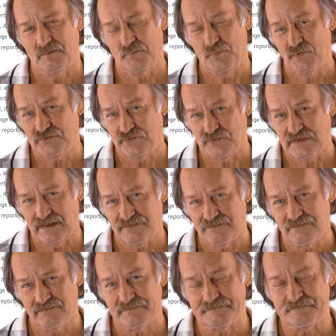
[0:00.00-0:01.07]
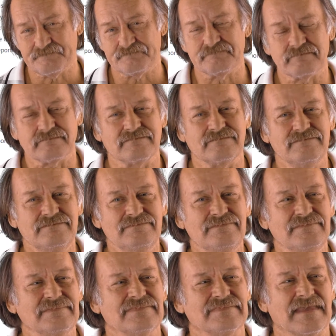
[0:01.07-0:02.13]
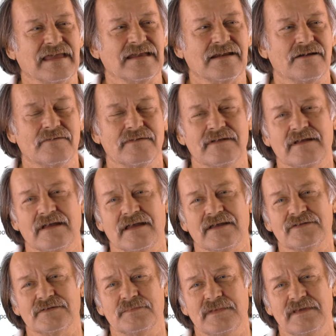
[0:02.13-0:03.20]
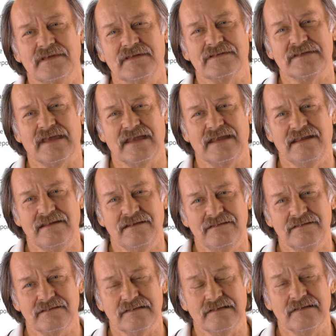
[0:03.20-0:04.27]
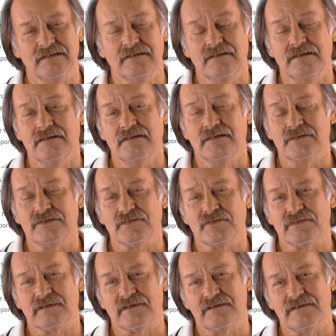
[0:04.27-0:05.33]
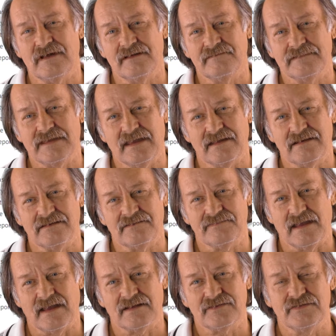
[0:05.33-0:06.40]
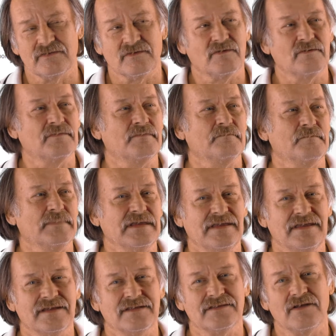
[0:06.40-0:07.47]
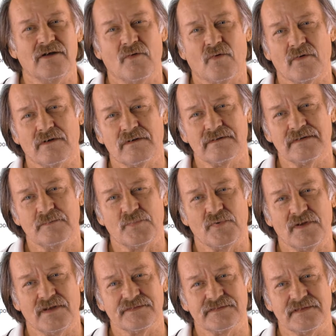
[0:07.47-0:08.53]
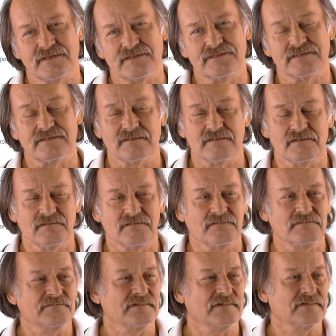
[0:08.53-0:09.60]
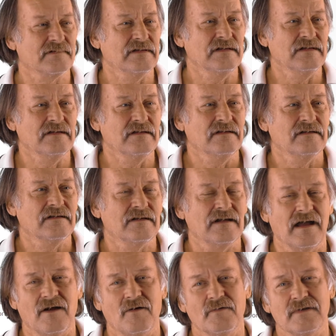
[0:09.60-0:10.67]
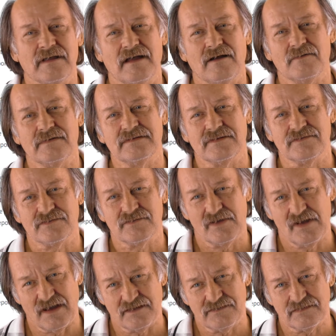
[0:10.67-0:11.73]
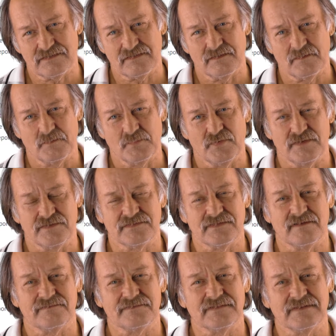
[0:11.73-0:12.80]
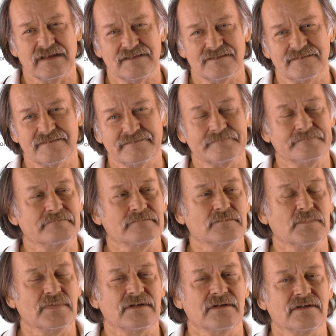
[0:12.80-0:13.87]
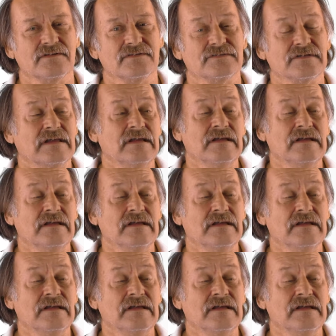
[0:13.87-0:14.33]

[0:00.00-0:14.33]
put together. That area has to be contained so that a life can, in fact, begin the orderly process of how it does not put itself together. Because